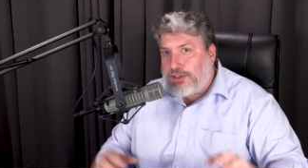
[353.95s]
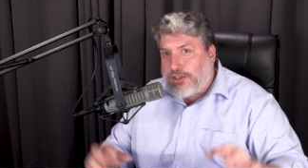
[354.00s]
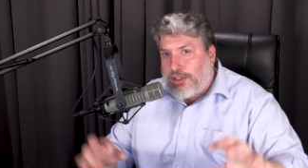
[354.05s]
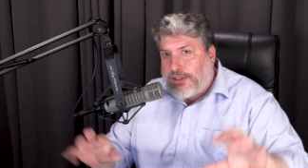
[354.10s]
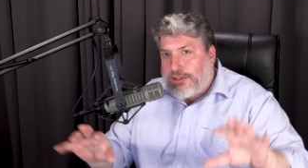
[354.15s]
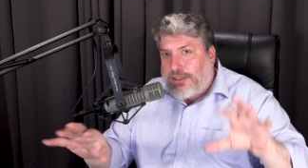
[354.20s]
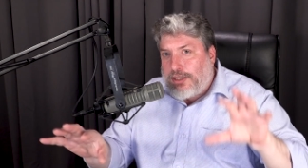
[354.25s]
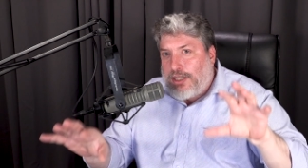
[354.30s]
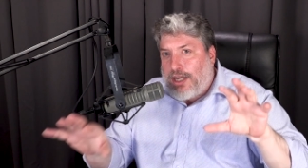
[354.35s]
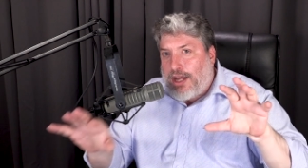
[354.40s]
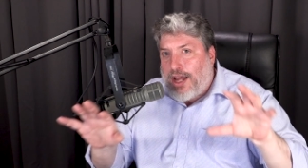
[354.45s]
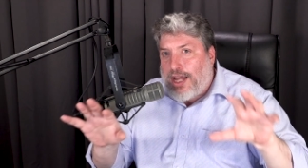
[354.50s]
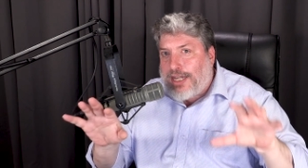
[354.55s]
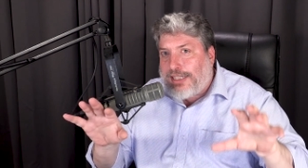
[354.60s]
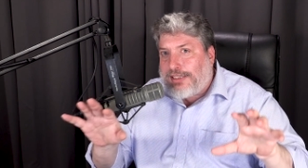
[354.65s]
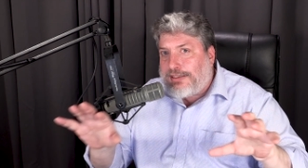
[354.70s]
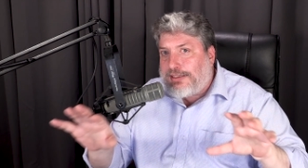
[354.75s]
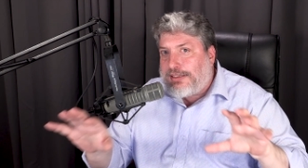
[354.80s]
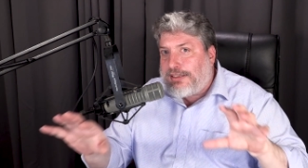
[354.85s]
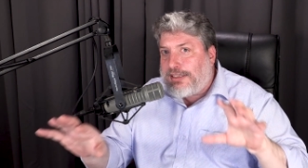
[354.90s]
It's just the
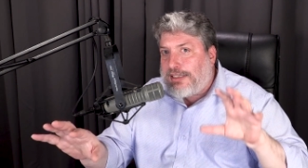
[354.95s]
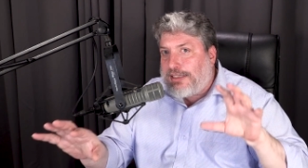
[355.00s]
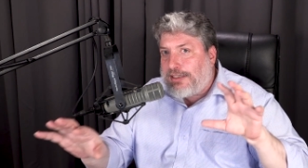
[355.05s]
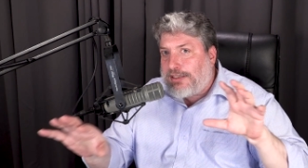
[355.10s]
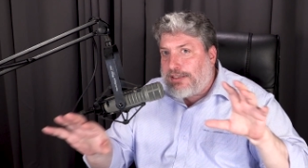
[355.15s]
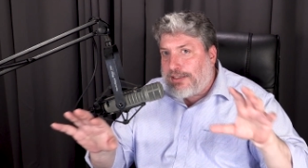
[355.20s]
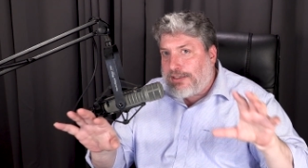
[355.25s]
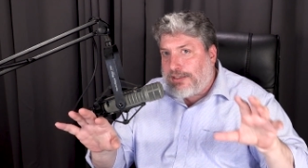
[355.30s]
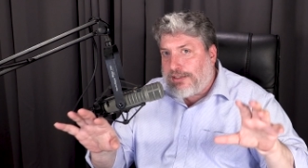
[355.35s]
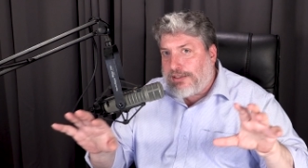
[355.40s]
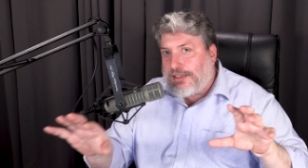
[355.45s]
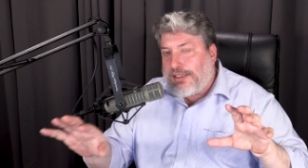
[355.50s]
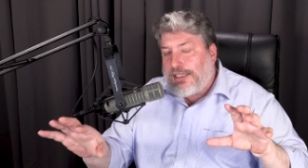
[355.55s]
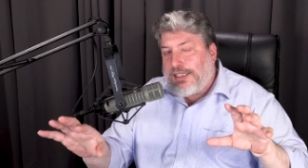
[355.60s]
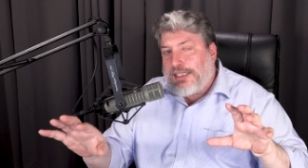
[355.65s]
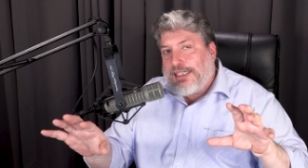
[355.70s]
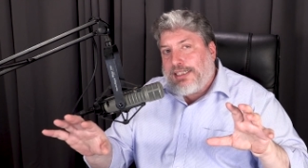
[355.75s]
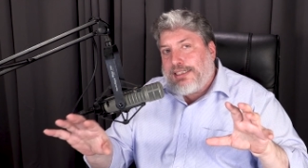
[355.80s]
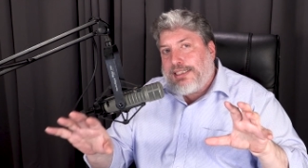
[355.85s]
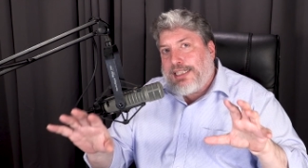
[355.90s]
idea
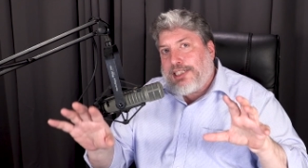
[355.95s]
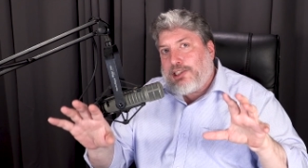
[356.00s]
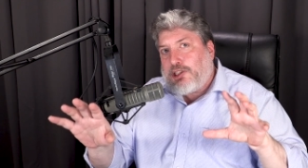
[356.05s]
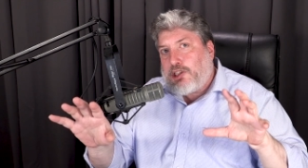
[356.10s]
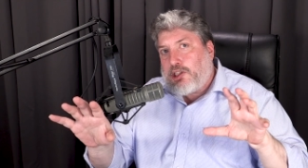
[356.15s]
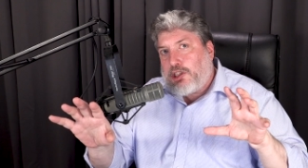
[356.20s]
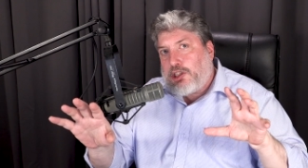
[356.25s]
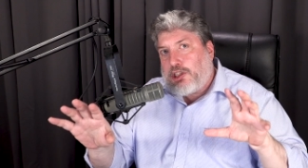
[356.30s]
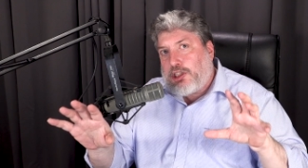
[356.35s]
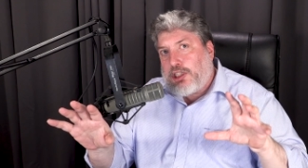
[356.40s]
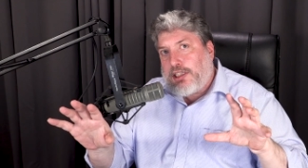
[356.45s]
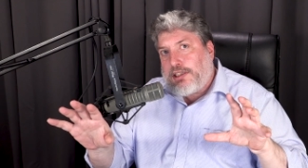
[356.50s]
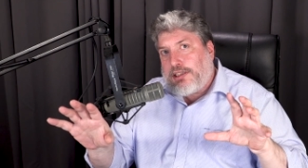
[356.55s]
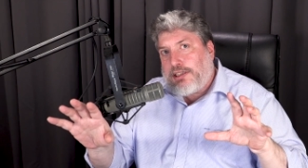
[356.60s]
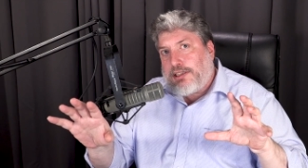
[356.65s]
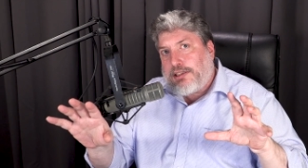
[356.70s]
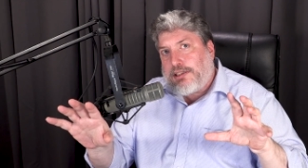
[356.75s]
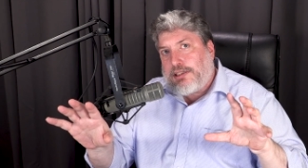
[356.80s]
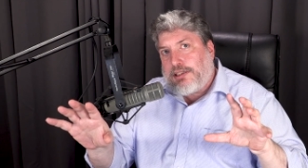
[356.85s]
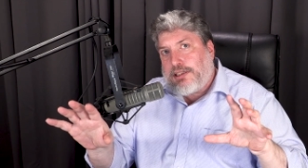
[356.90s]
that
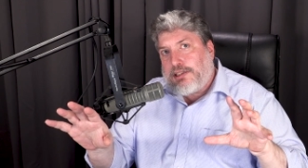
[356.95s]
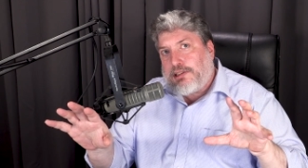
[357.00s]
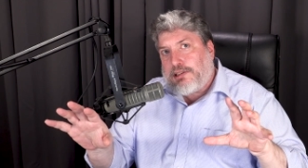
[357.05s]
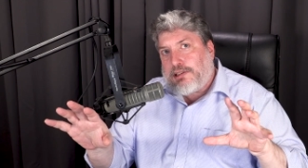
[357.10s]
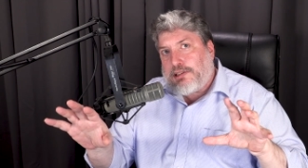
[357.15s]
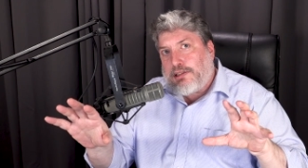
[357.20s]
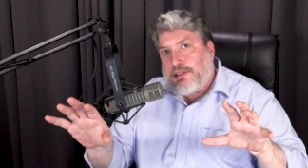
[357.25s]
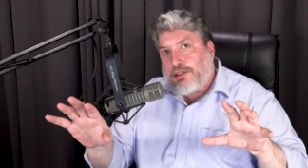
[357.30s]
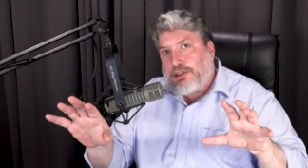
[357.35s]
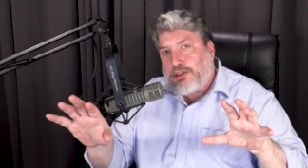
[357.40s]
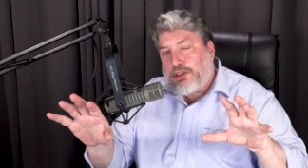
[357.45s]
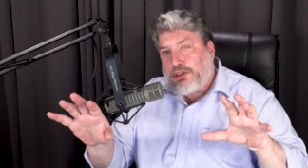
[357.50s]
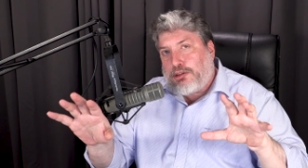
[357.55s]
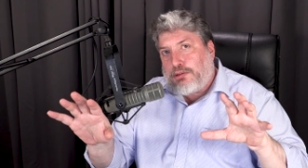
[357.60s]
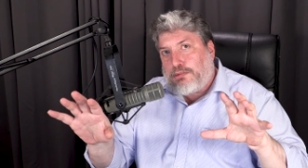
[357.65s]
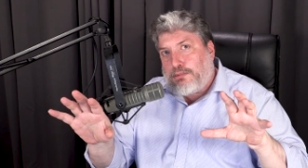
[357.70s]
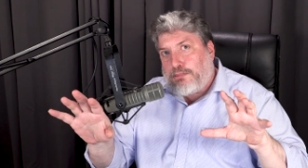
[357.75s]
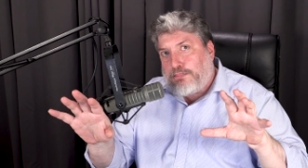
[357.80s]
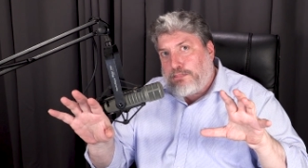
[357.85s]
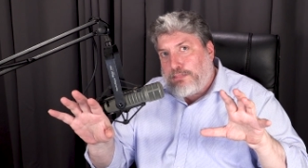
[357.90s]
Jesus's
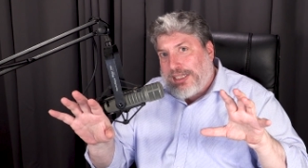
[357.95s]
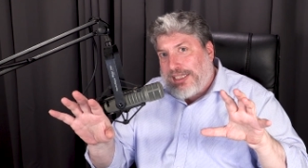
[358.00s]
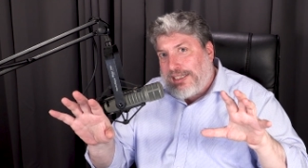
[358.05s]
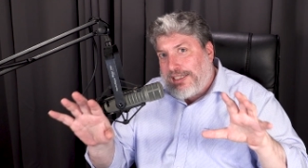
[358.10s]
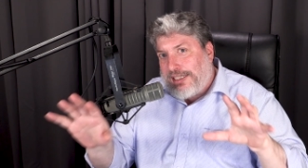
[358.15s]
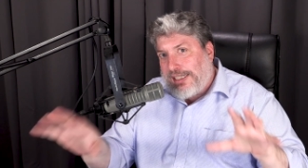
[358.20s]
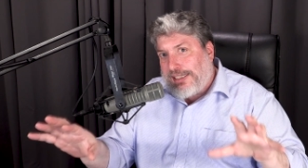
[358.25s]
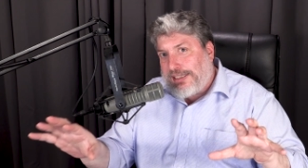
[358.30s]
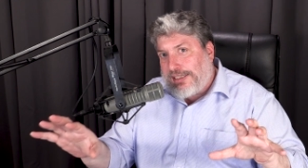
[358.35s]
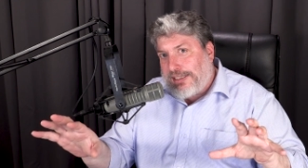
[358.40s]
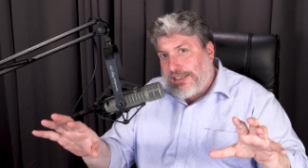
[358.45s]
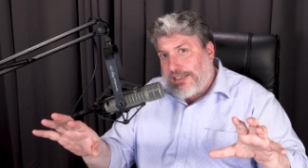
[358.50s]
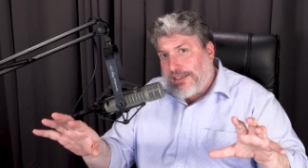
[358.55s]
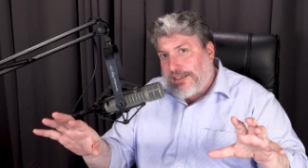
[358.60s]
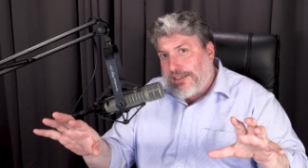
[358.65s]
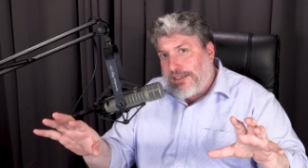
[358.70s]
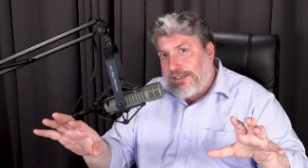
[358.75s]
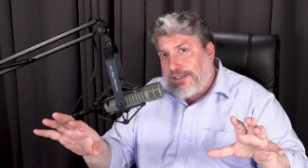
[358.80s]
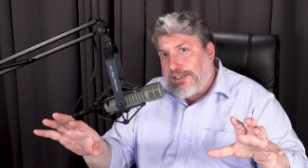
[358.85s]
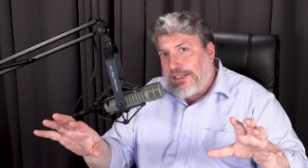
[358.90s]

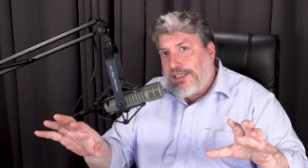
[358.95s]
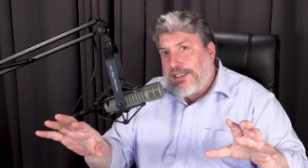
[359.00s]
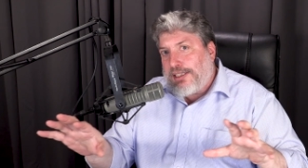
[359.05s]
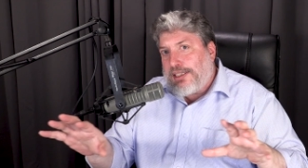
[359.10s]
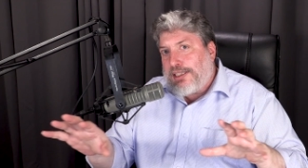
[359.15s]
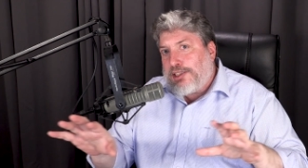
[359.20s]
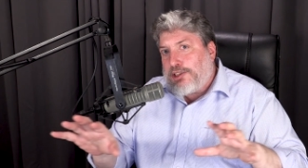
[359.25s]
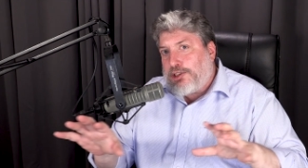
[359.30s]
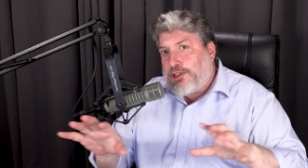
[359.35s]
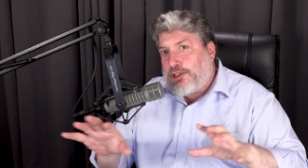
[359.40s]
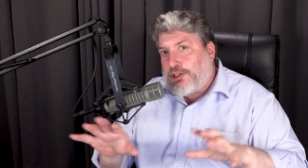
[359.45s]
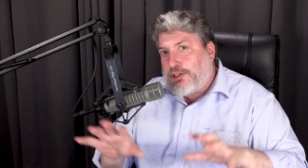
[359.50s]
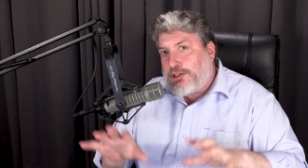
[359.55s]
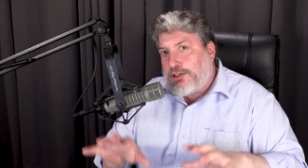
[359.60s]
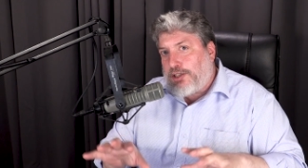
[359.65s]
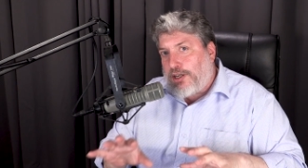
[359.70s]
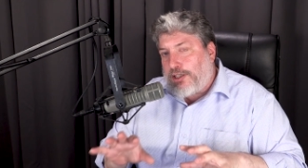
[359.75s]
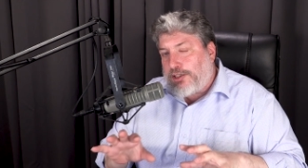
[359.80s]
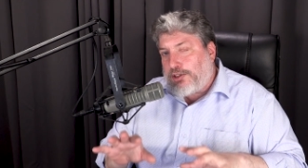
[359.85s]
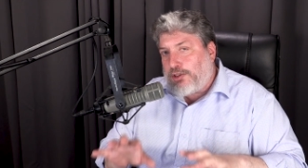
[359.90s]
beginning
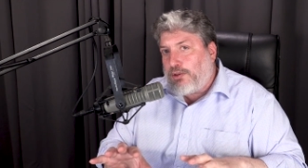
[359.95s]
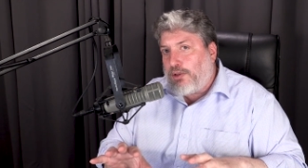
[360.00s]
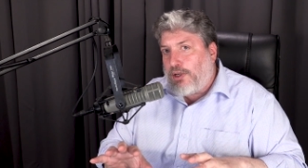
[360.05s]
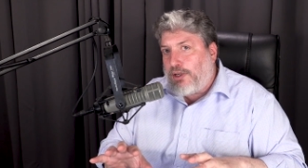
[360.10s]
starts